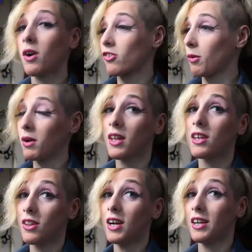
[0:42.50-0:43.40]
someone that
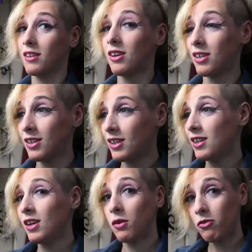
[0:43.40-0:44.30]
you like.
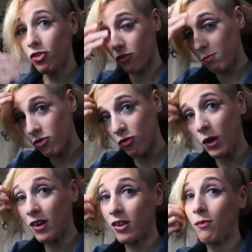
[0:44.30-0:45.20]
just
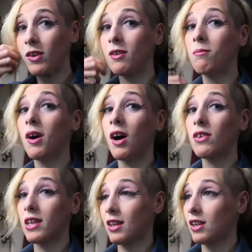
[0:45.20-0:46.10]
watch something
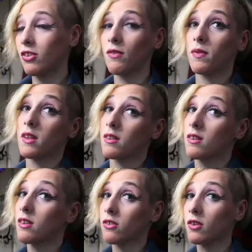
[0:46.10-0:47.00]
other than this if this
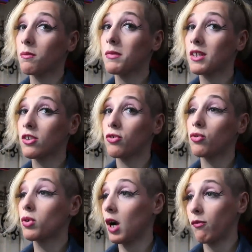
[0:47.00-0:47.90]
doesn't make
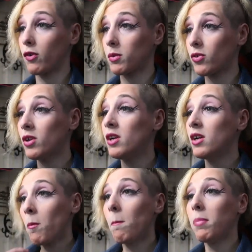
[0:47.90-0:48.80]
you comfortable.
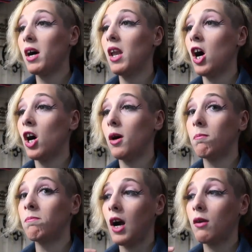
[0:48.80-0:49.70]
But,
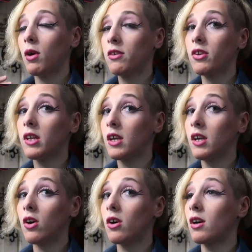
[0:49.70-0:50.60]
I went to
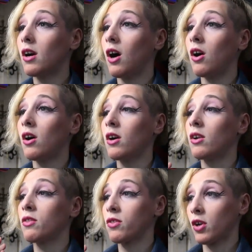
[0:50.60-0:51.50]
the ER
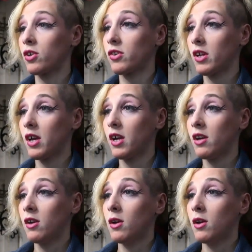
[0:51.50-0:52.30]
on Thursday,